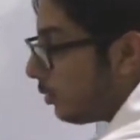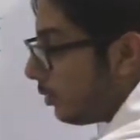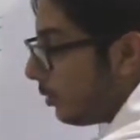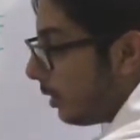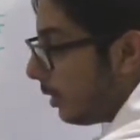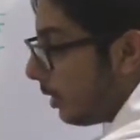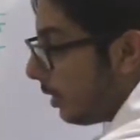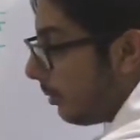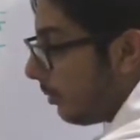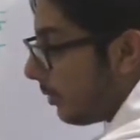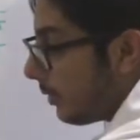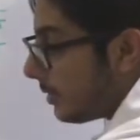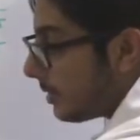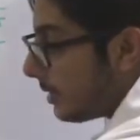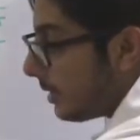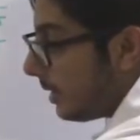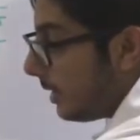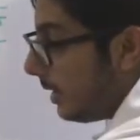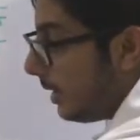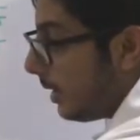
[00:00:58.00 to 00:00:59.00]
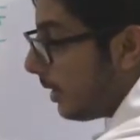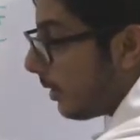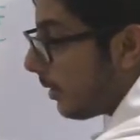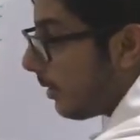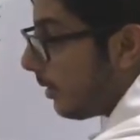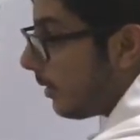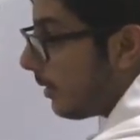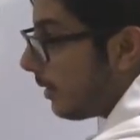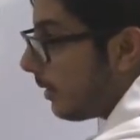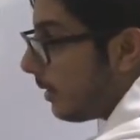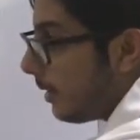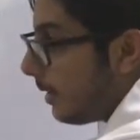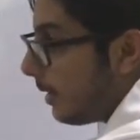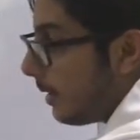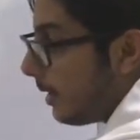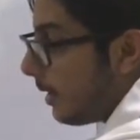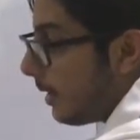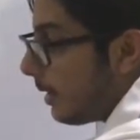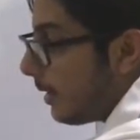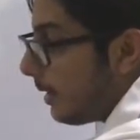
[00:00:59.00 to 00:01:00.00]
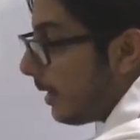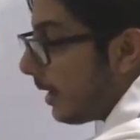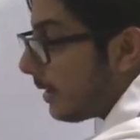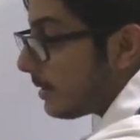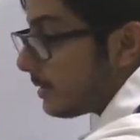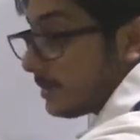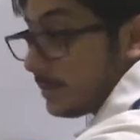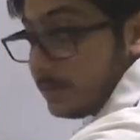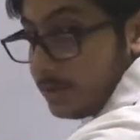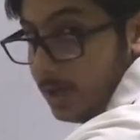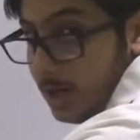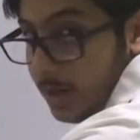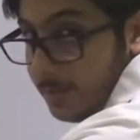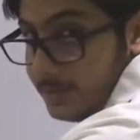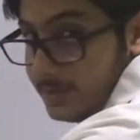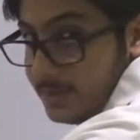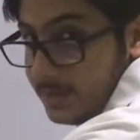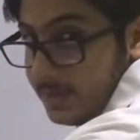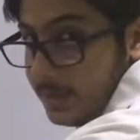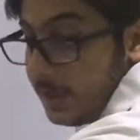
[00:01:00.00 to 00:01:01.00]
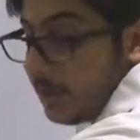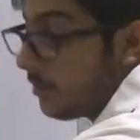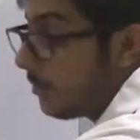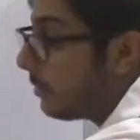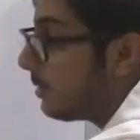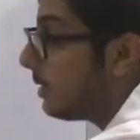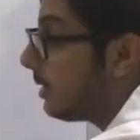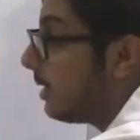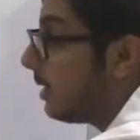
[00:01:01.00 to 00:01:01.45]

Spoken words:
the numbers in here that times together to